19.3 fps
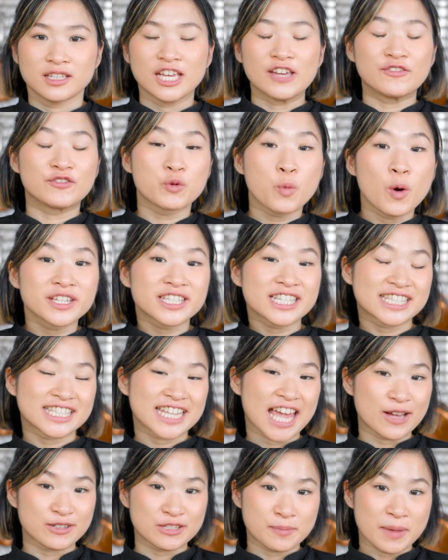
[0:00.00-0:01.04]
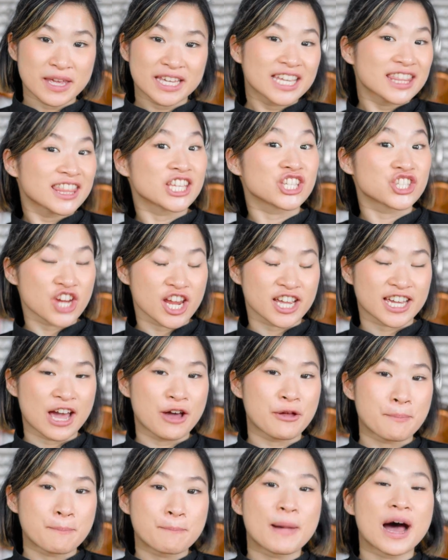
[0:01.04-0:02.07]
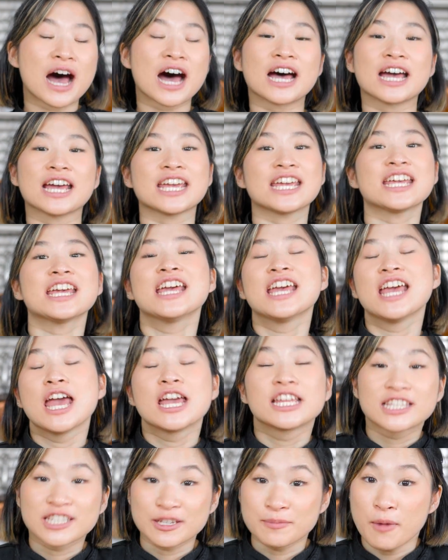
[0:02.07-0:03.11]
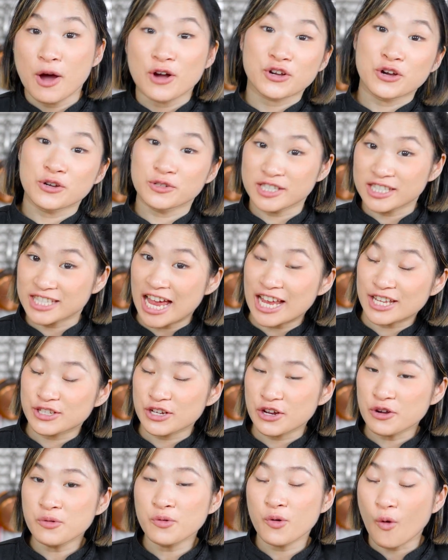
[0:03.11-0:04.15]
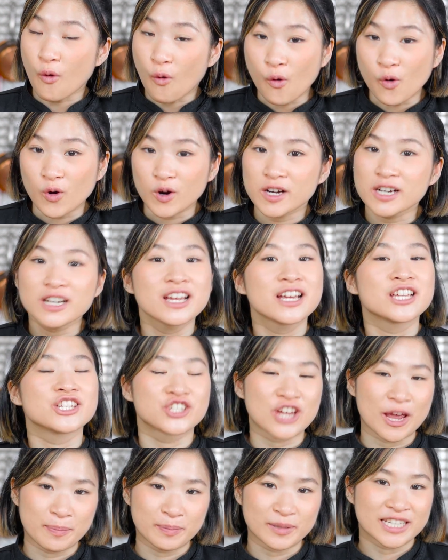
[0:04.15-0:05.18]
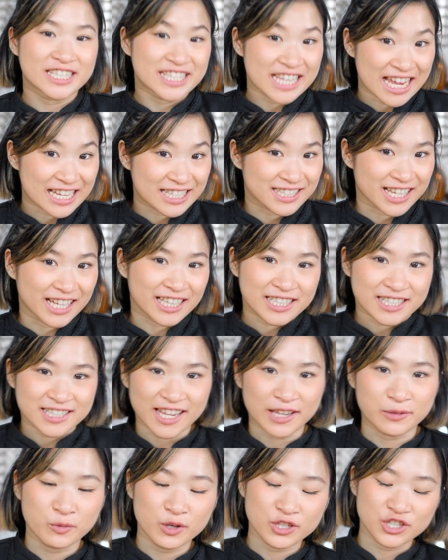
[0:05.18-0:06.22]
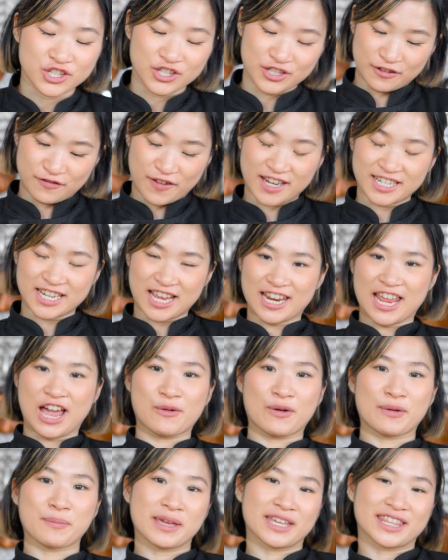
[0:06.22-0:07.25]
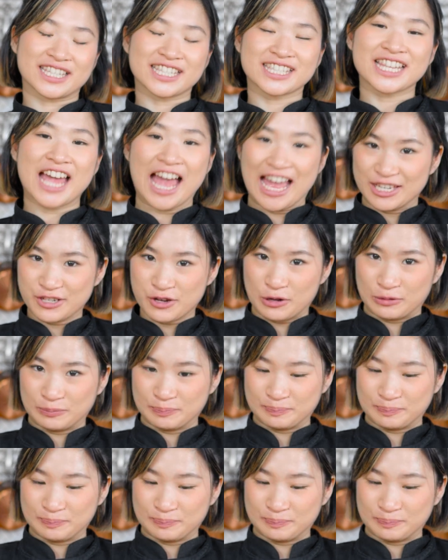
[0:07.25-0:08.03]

If you want to see how to make it, then check out my Katsu Sando or Japanese egg salad sandwich to find out how I make this at home.